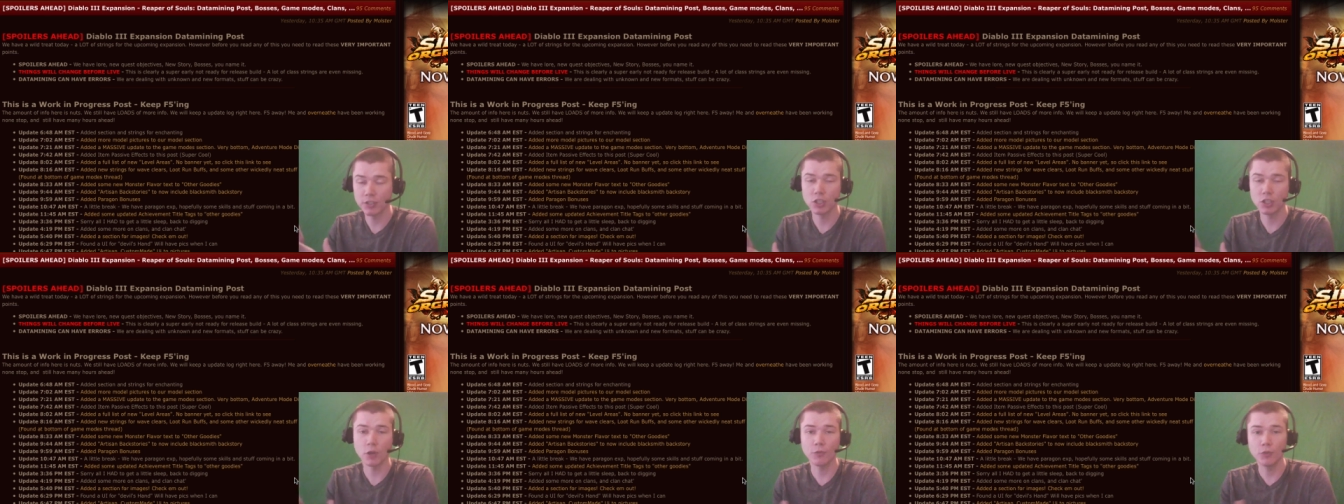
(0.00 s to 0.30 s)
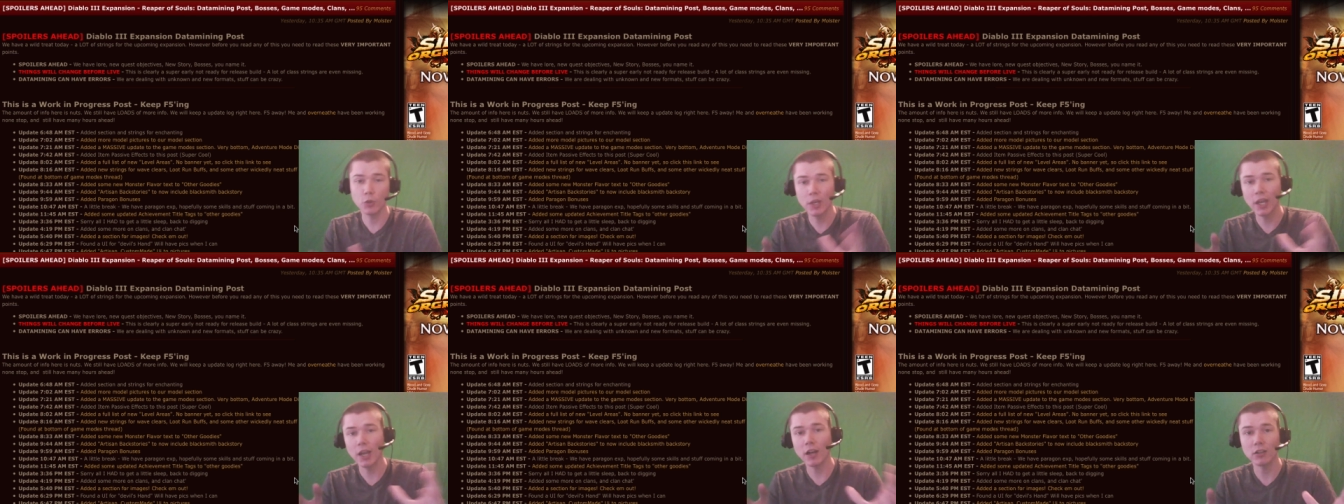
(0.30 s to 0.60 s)
So, if
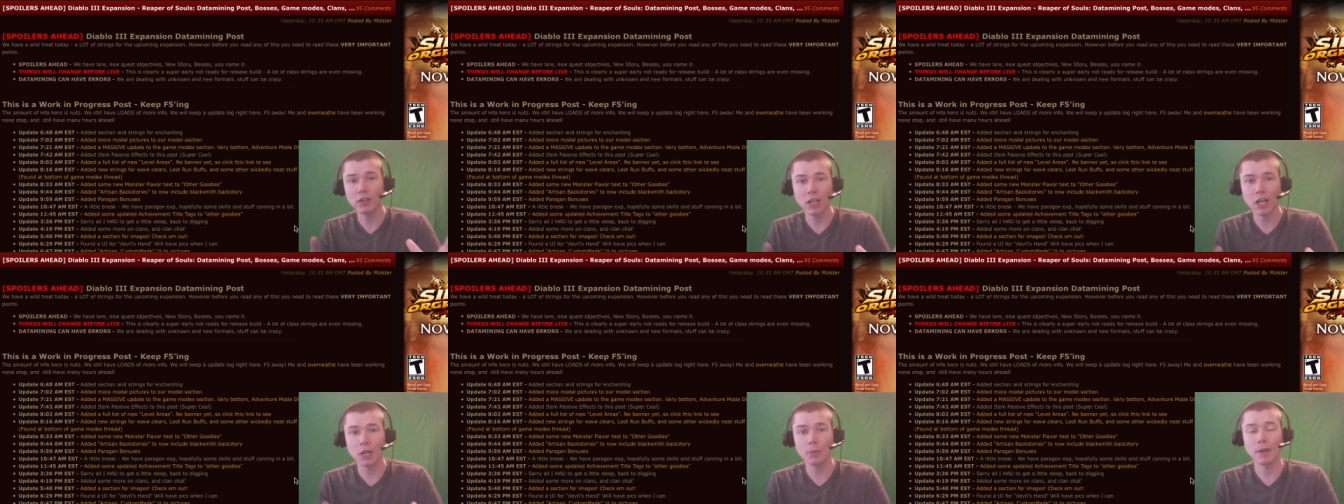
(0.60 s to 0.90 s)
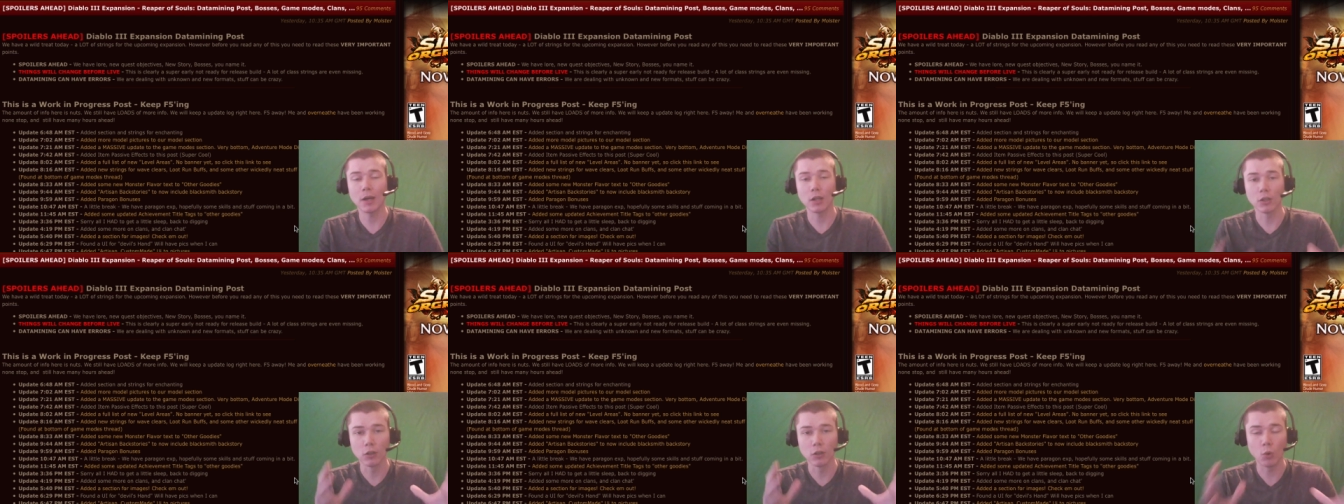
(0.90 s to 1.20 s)
you care a lot
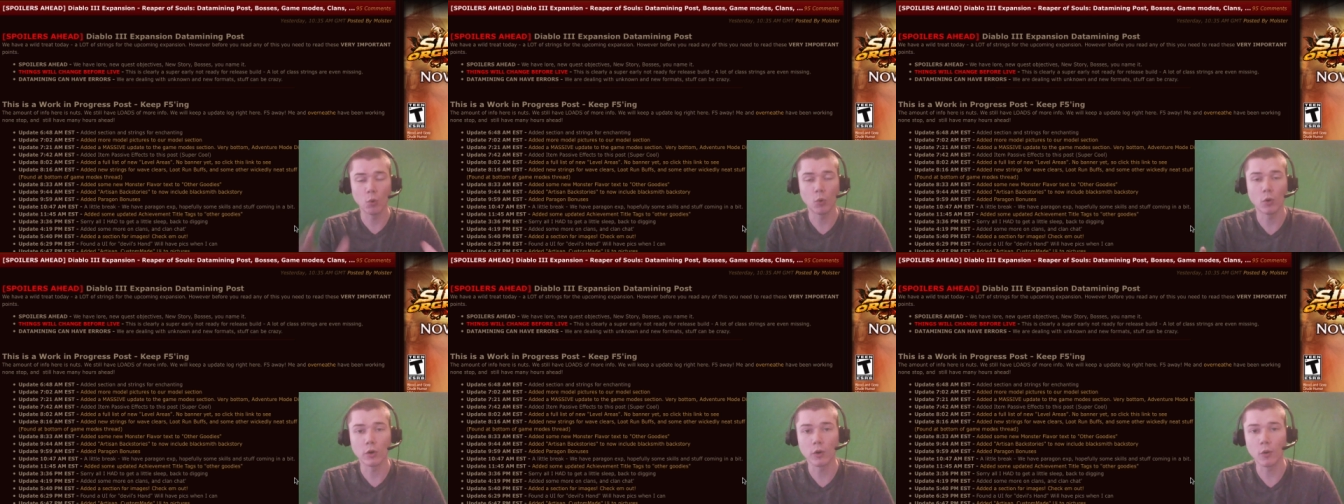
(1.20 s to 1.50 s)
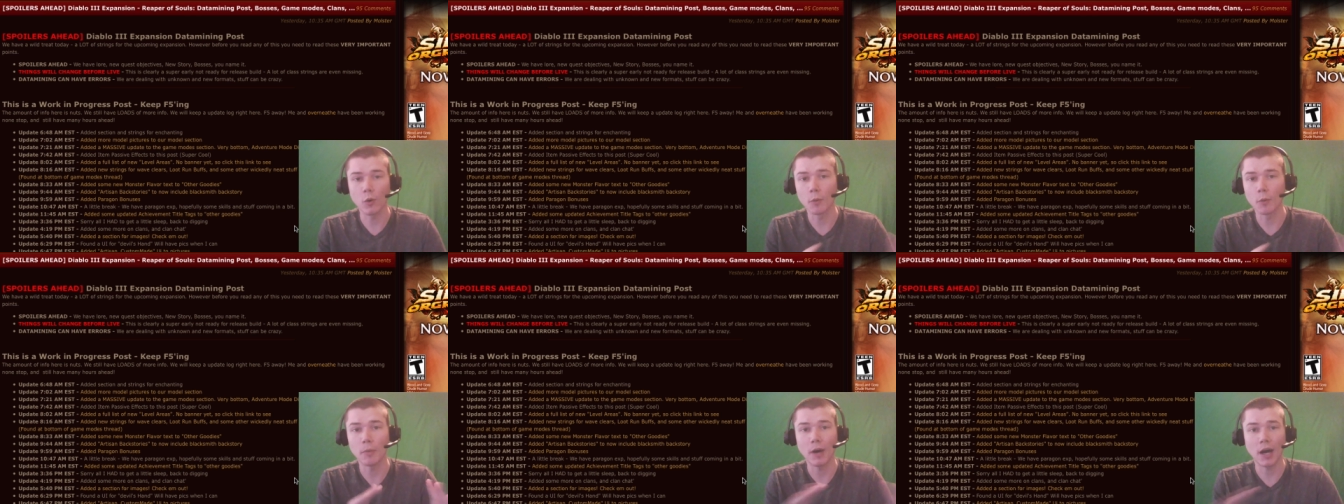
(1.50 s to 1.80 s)
about lore
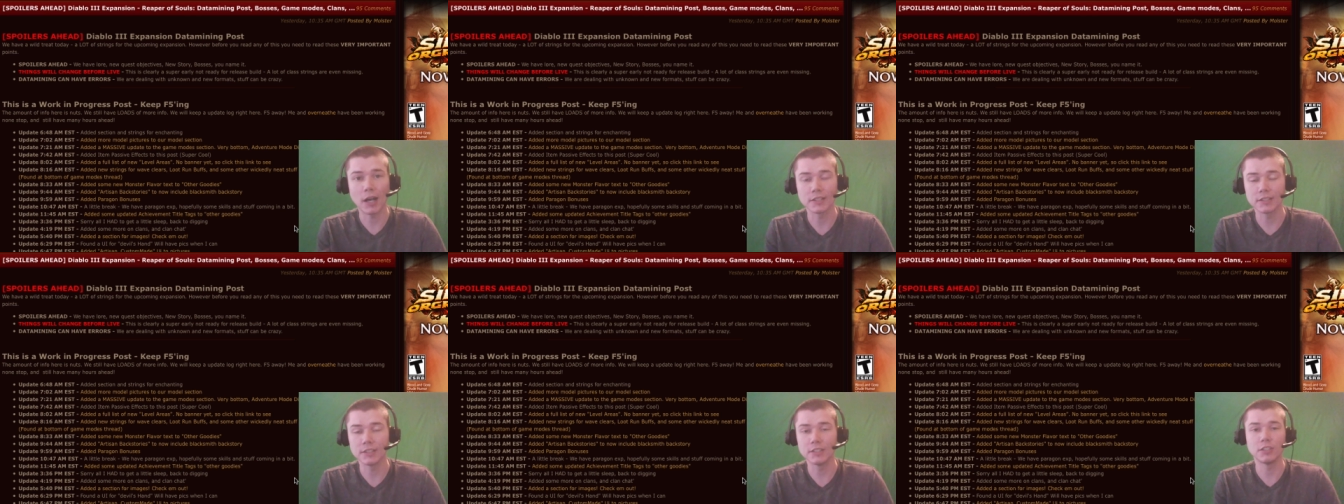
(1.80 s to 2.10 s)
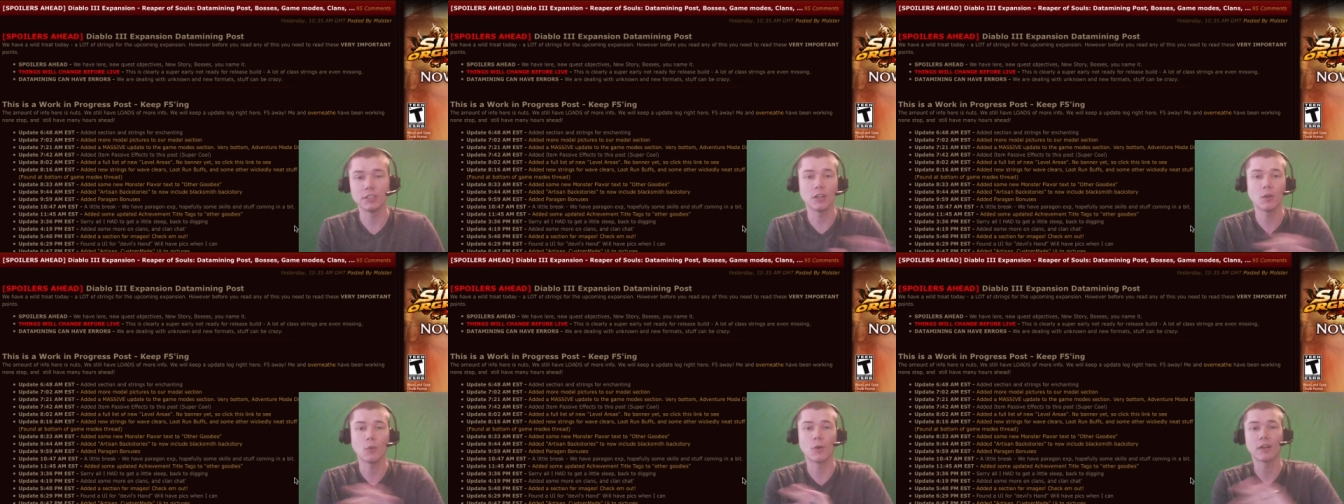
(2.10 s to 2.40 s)
or bosses,
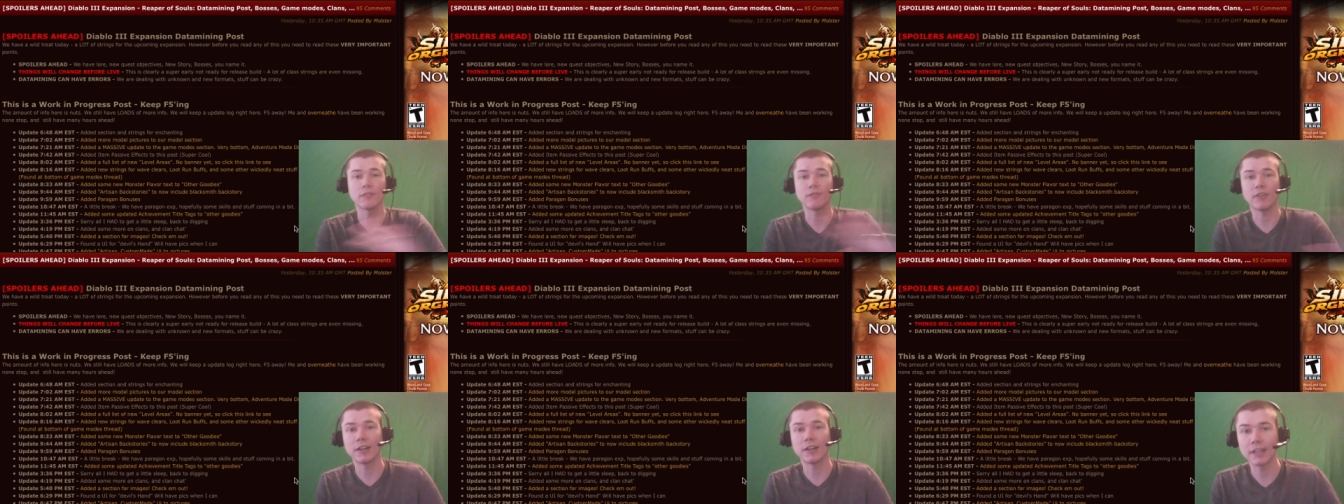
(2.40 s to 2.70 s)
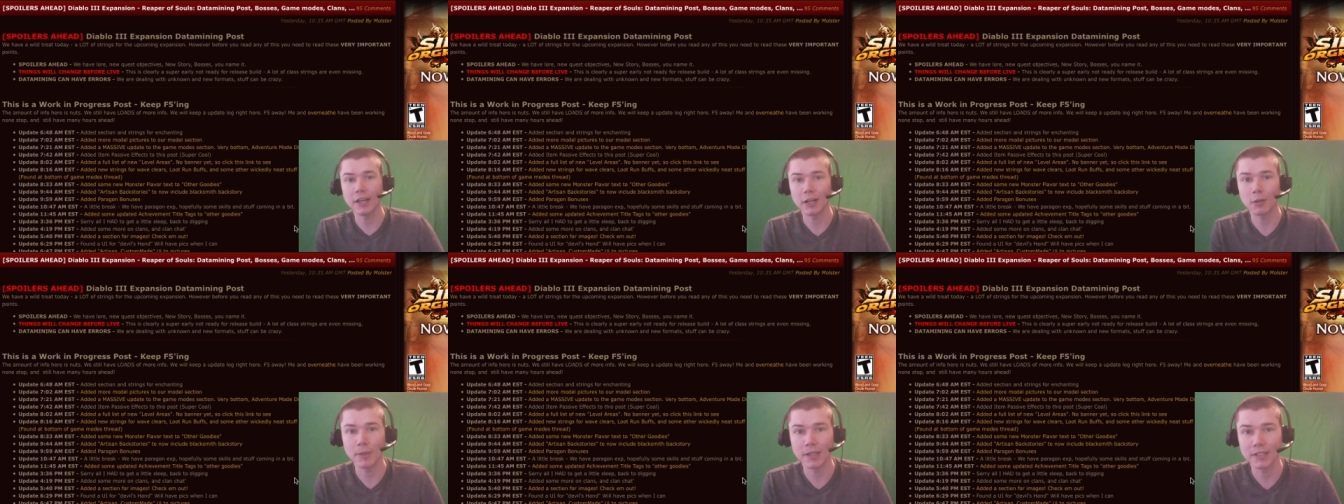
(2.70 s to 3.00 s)
you don't want to find
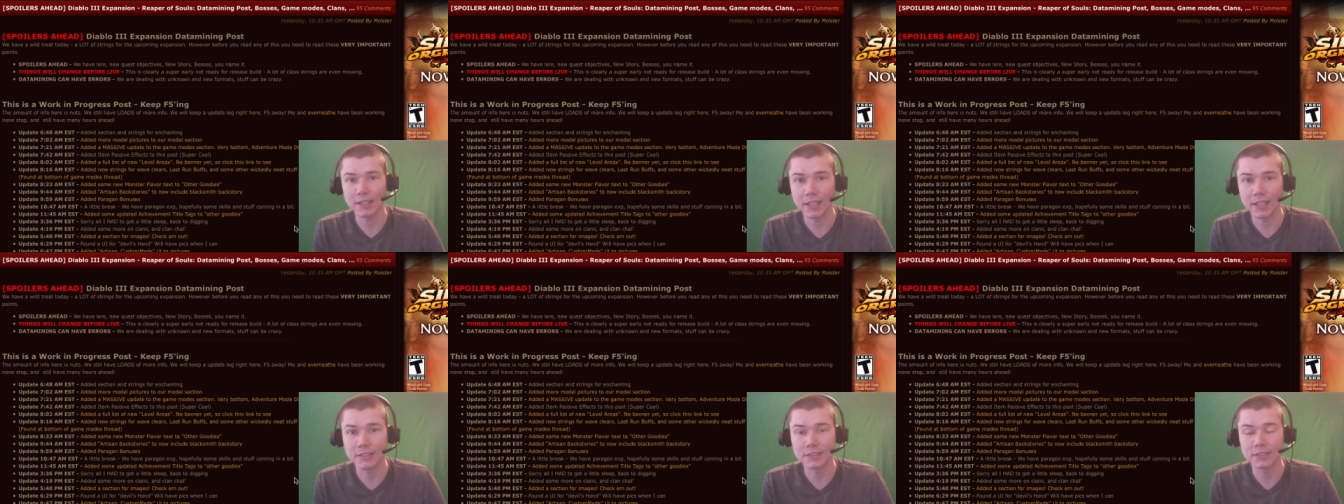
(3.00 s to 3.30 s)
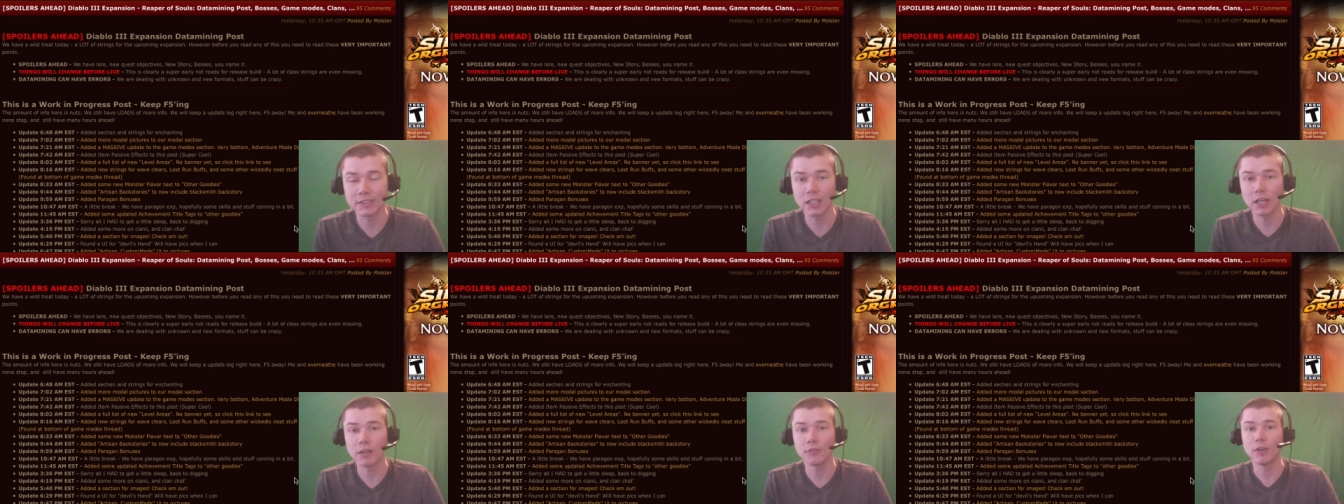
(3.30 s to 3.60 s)
out about that
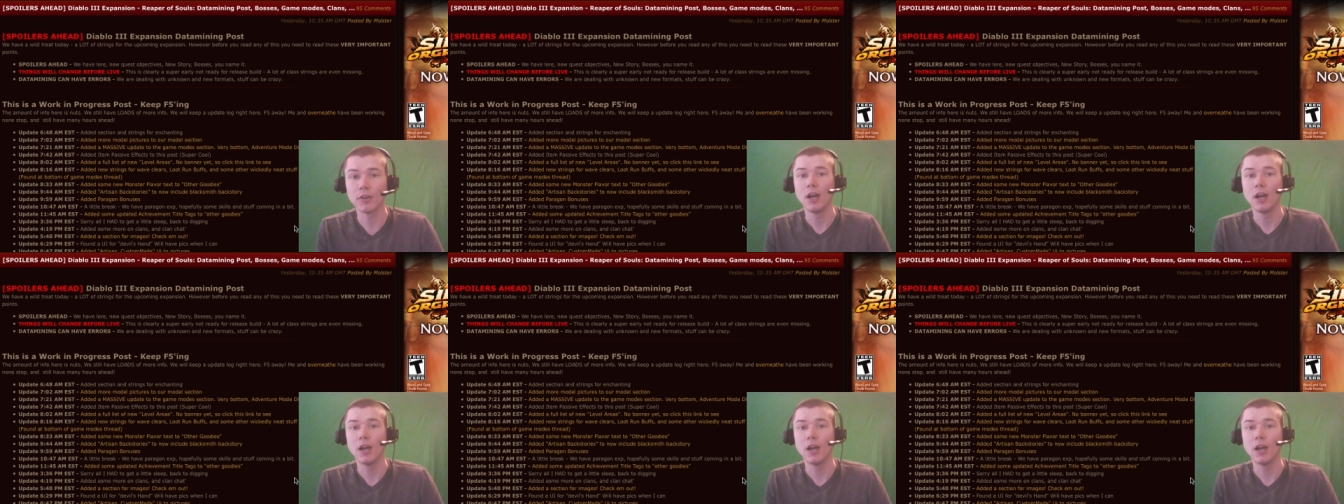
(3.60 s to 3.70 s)
stuff,